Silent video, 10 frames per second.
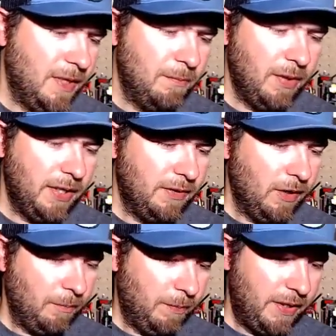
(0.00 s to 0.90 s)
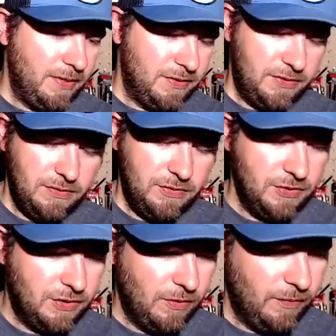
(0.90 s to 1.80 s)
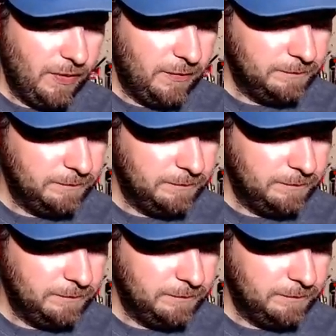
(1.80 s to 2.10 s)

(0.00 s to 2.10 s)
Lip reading: Black Dog Baits, just go there.